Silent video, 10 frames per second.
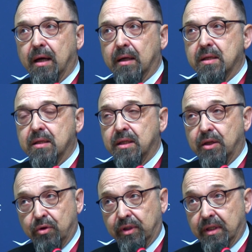
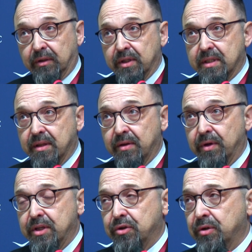security interests in the
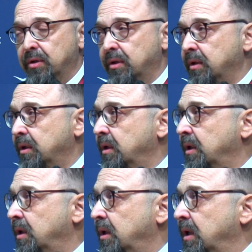region,
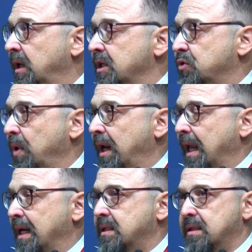as well
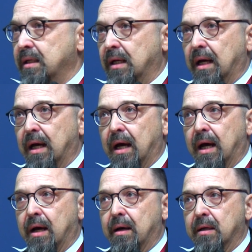as
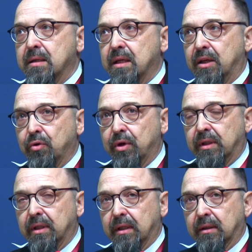
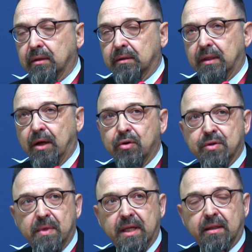security and
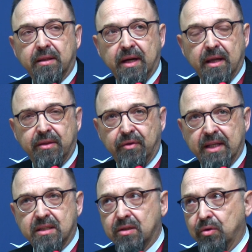terrorism-linked
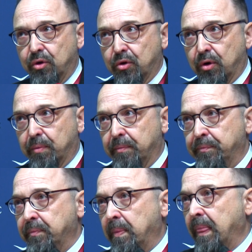threats to Europe.
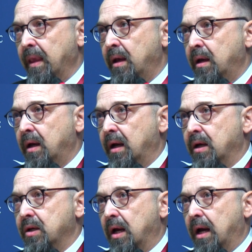
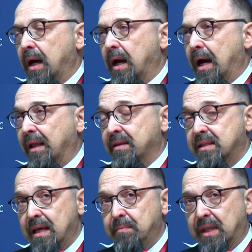At the
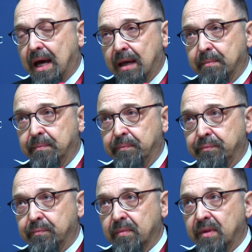same time,
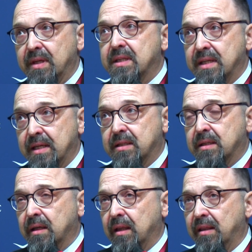this is
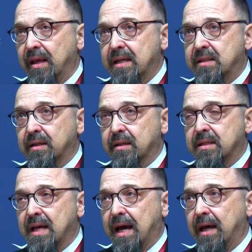the eastern
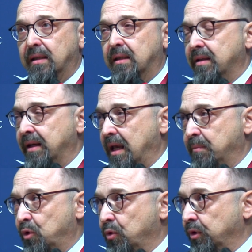side, the
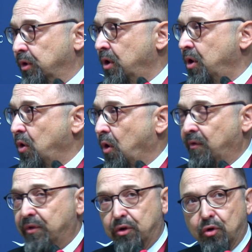neighborhood of
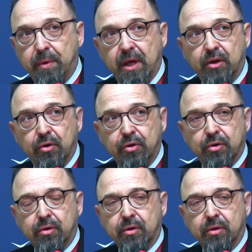the European Union,